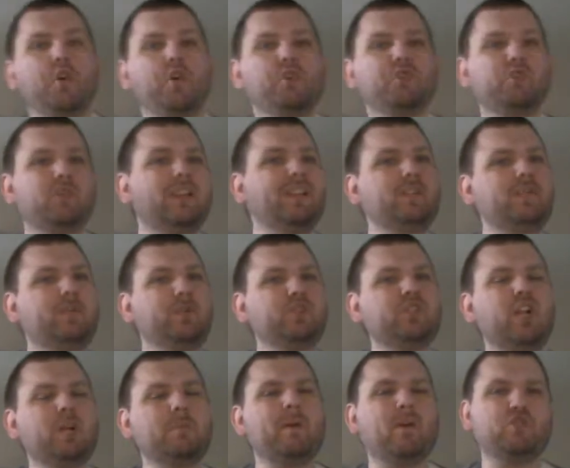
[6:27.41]
So let's
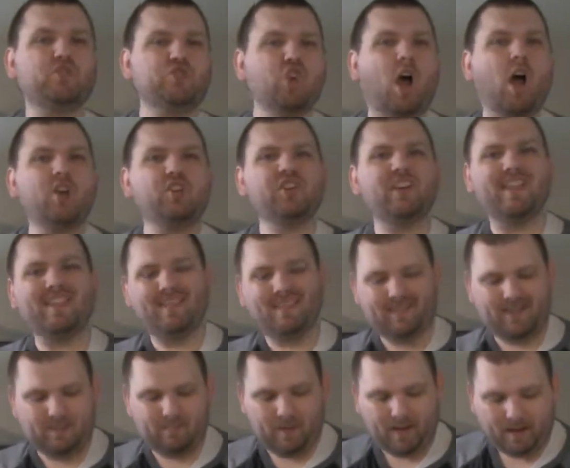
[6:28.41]
first talk about genre and
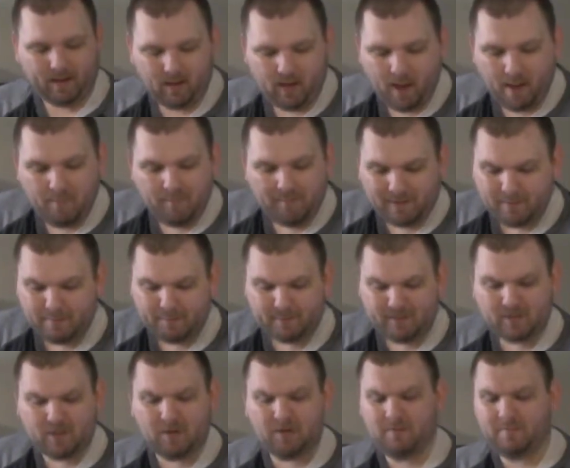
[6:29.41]
theming. I'm
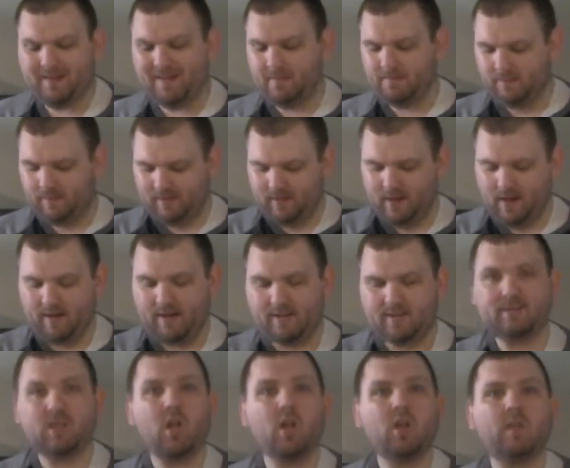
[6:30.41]
going to be completely
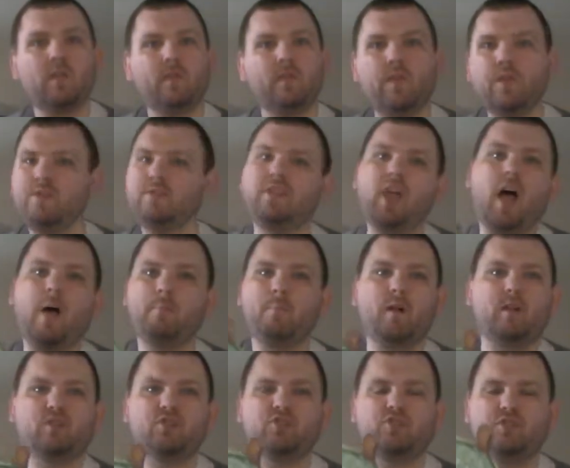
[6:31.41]
honest. There's not
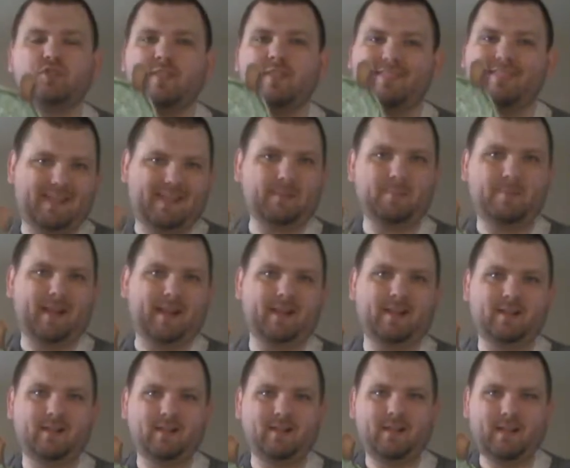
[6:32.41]
much
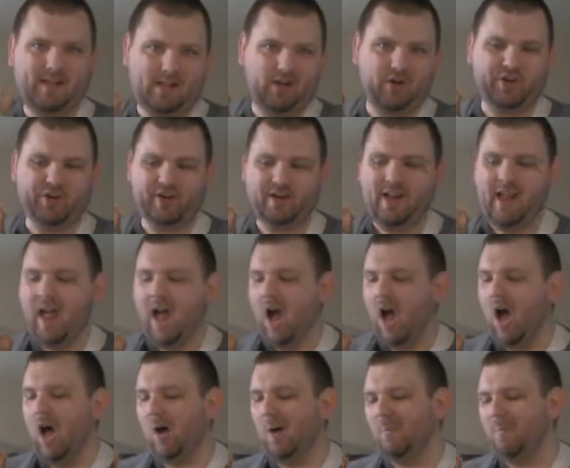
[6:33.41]
theming here.
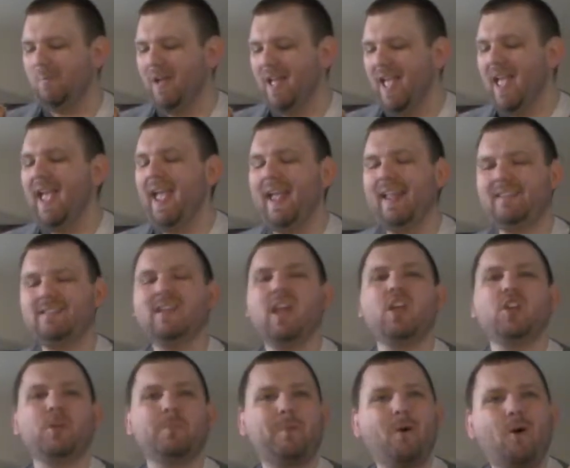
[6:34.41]

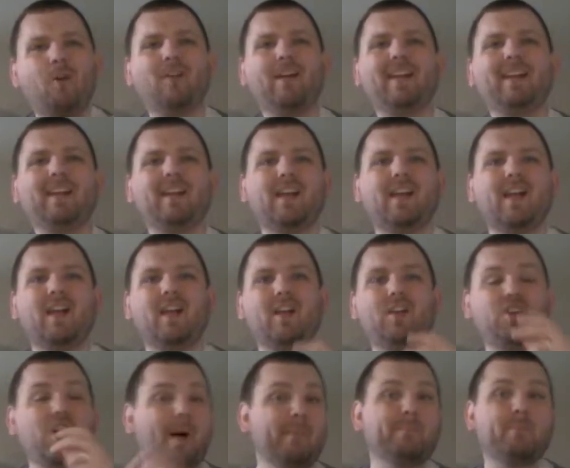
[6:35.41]
You're pulling
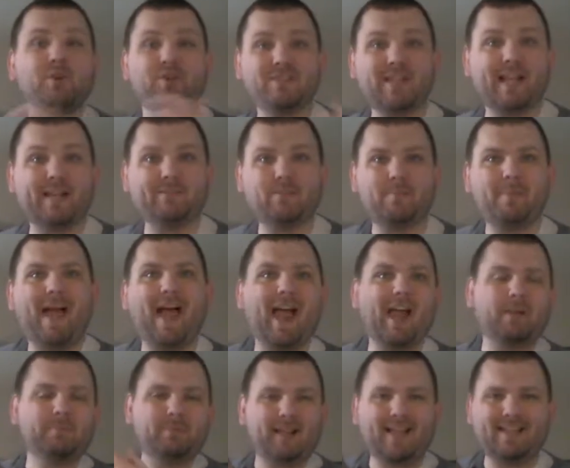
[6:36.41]
numbers out of a
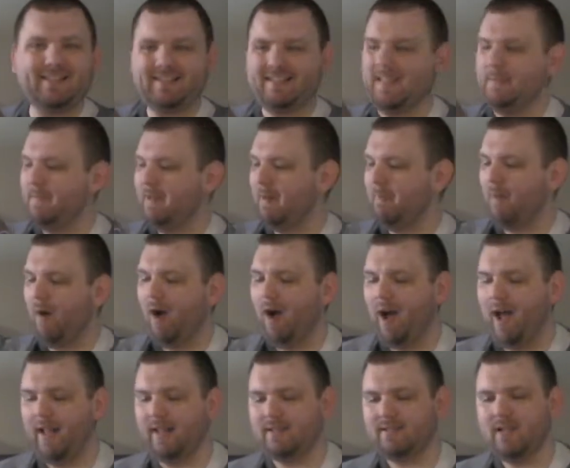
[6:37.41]
bag, placing them in a
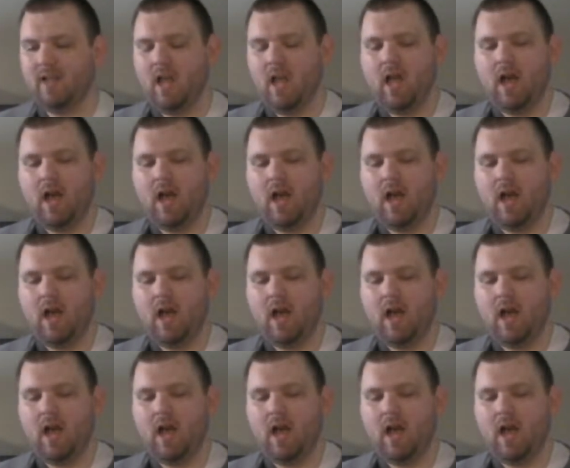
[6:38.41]
pot.